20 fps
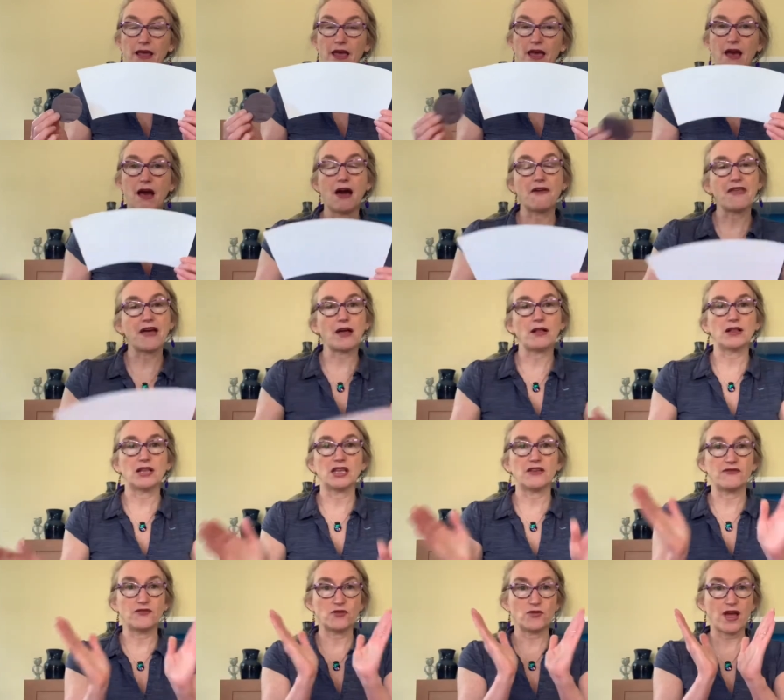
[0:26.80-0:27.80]
and that will
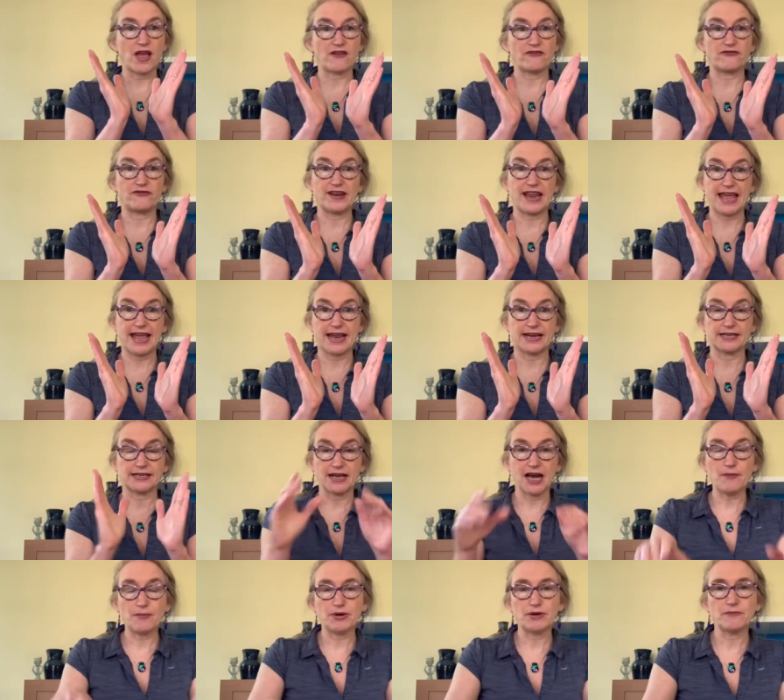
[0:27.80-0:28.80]
give you a flared
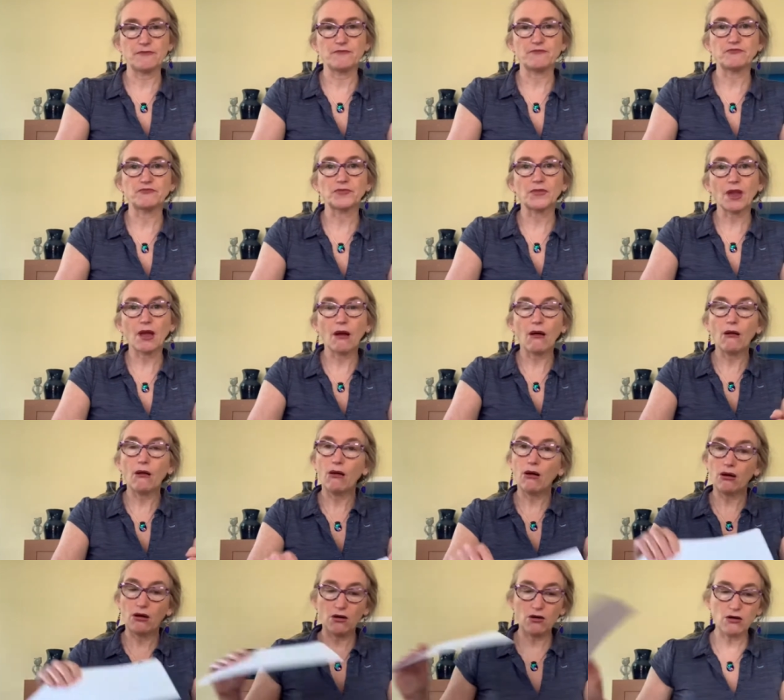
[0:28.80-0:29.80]
cup,
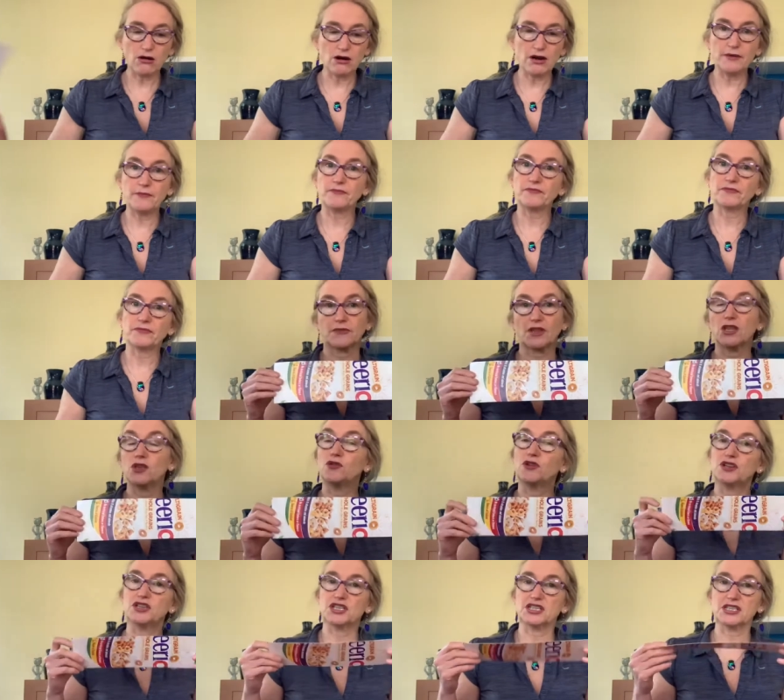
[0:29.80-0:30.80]
or you
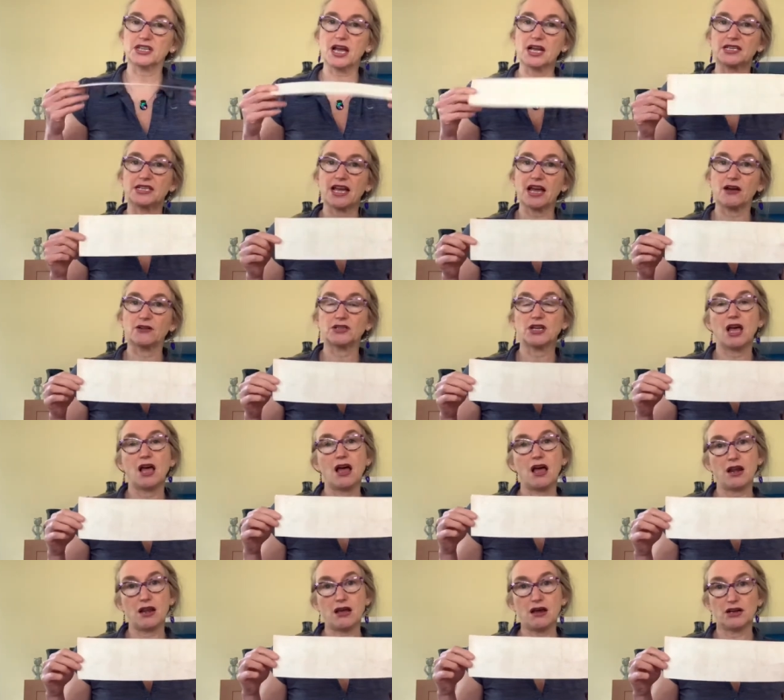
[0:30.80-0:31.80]
can just cut out
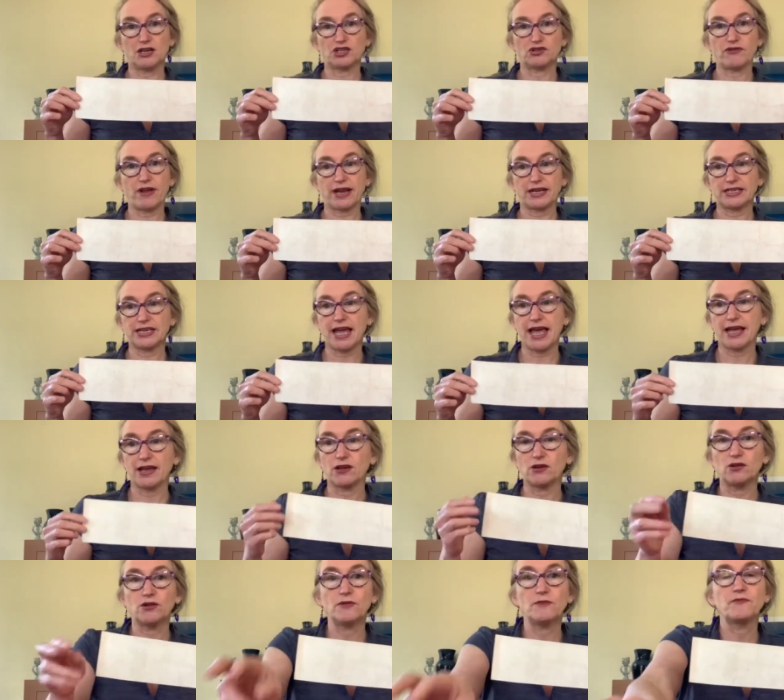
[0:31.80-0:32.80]
a large
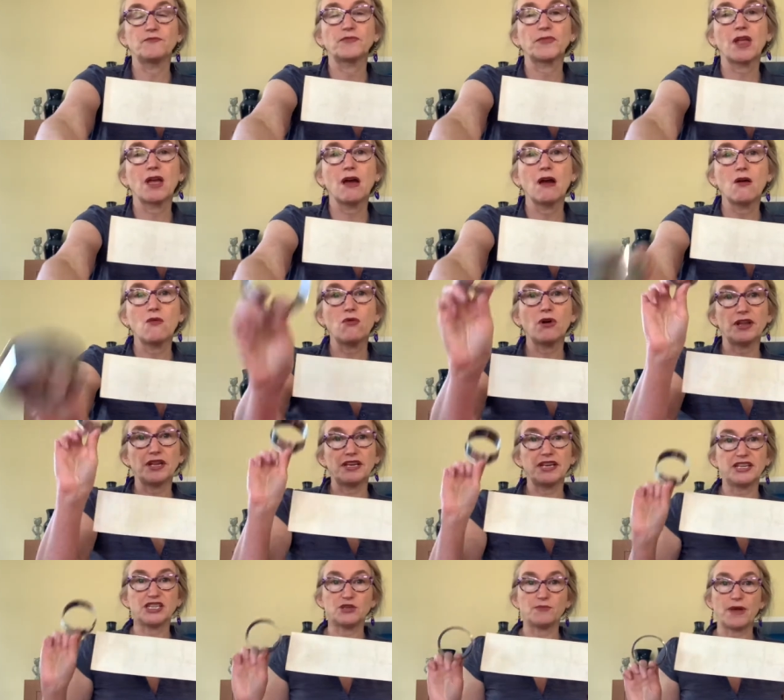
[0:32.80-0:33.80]
rectangle. What you
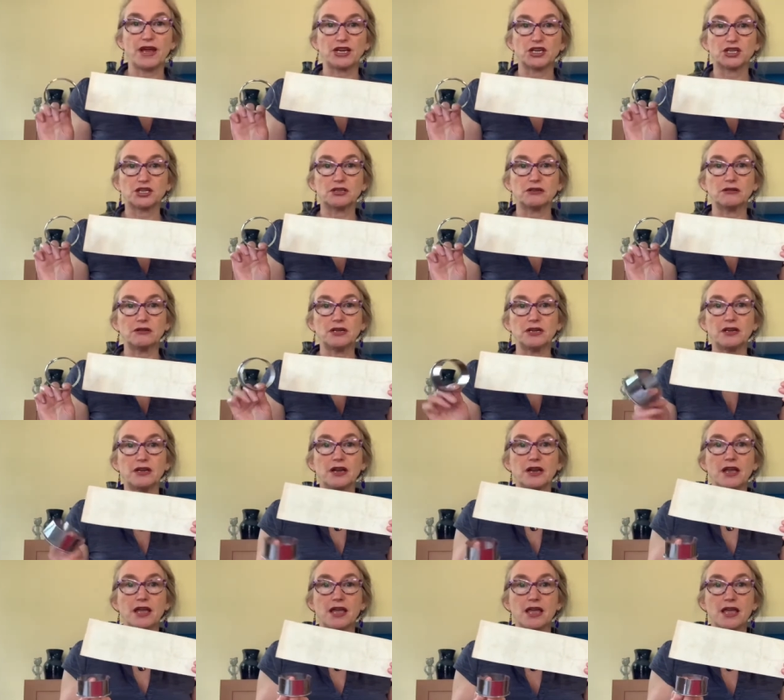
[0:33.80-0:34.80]
need to make sure
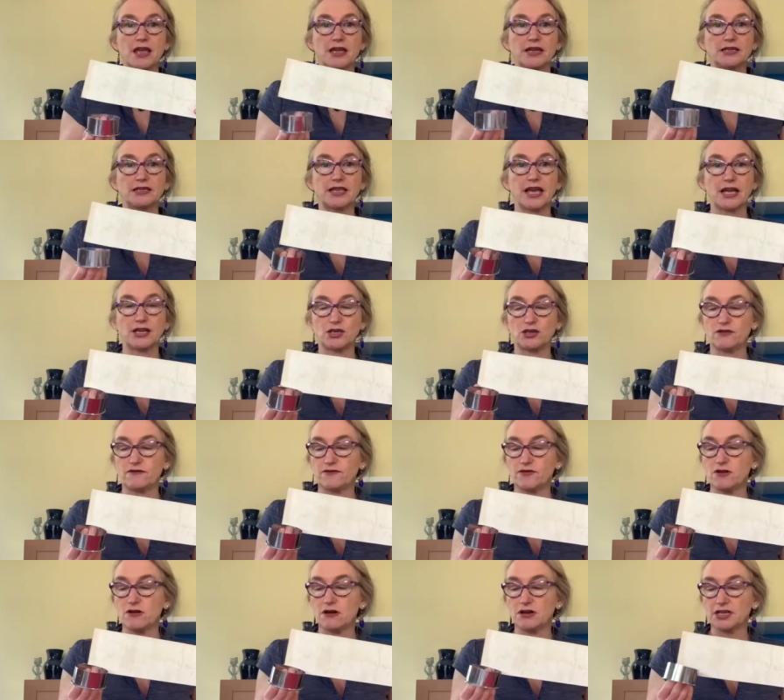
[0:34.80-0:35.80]
is that you've
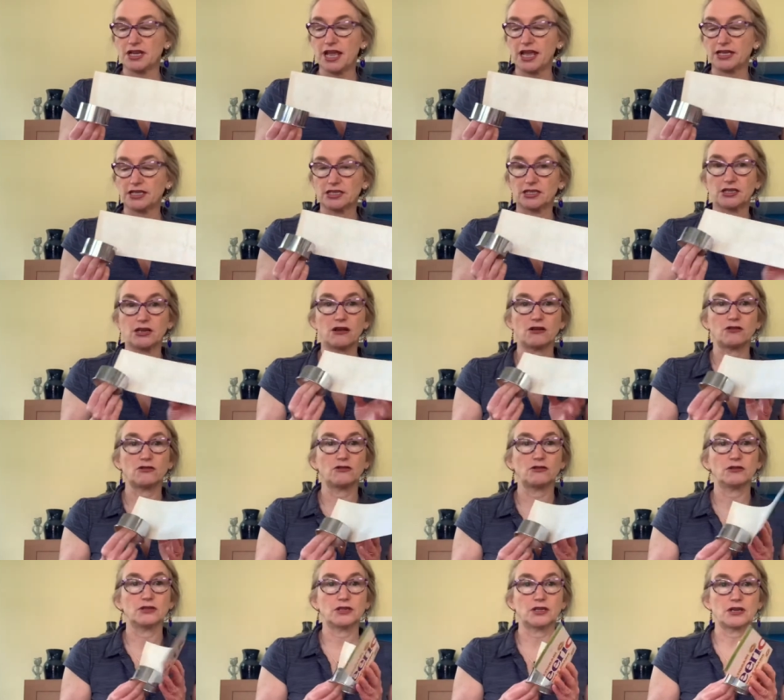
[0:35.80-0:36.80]
got a
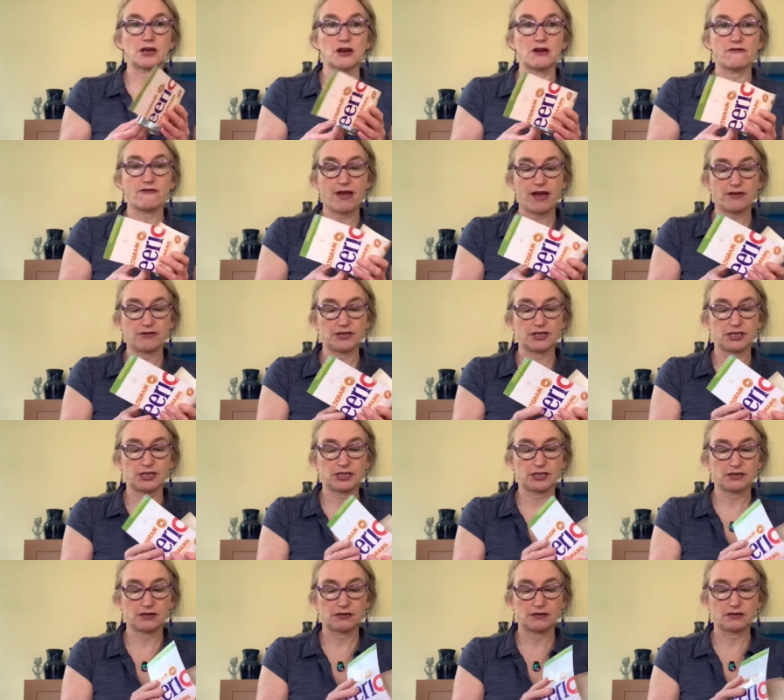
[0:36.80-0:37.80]
circle to go around it.
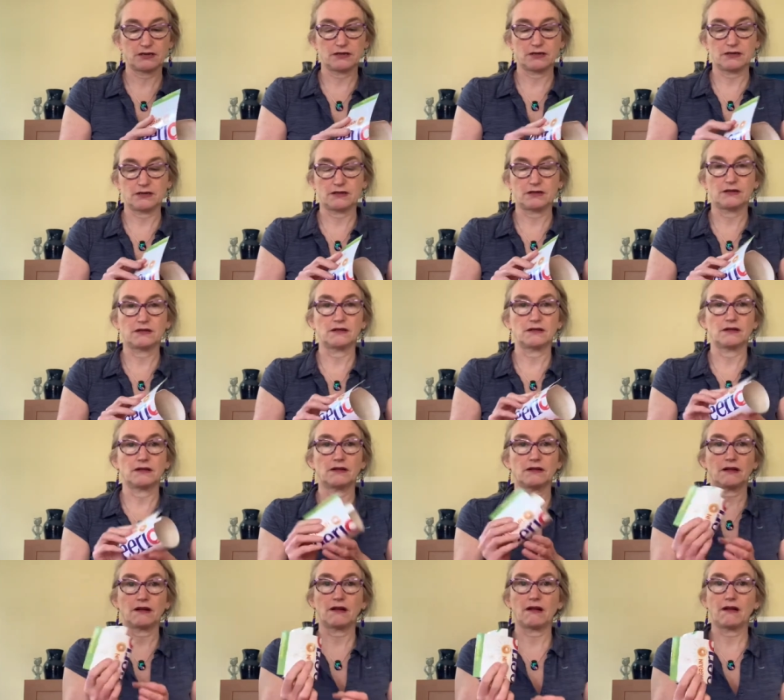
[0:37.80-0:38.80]

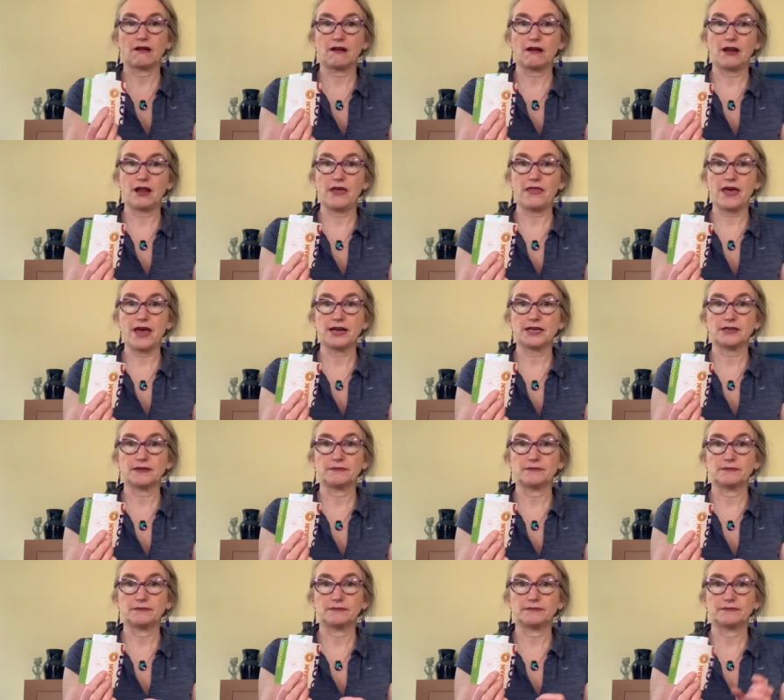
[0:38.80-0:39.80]
Like that.
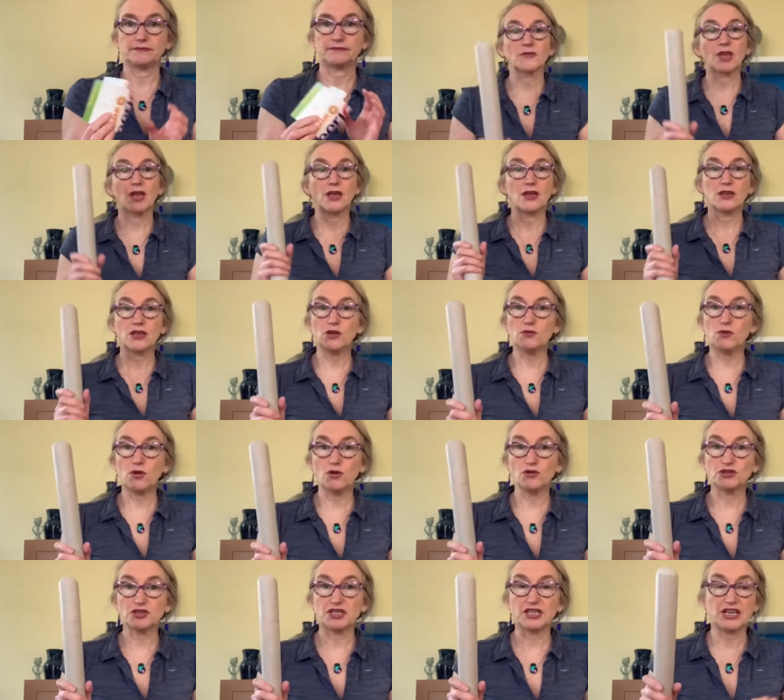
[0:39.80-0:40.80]
You will
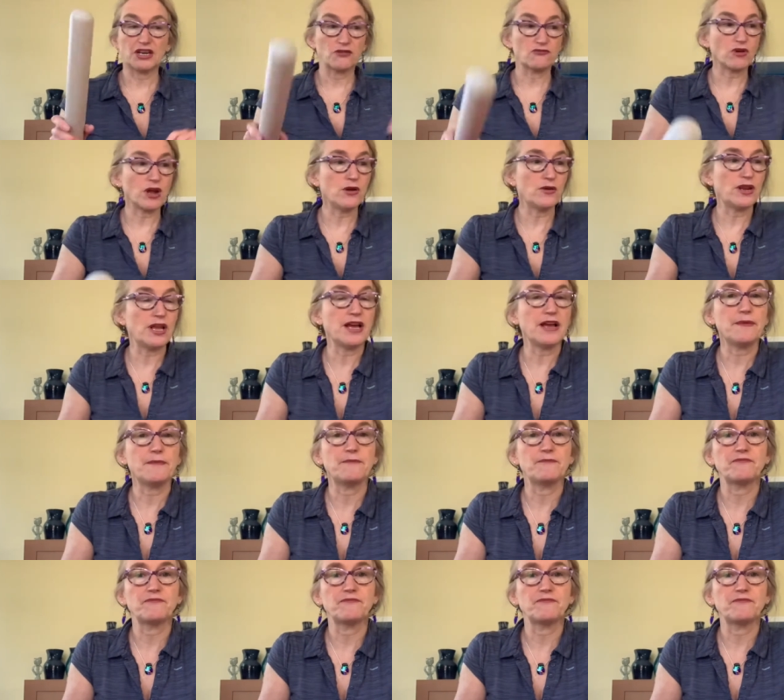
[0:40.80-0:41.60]
also need a roller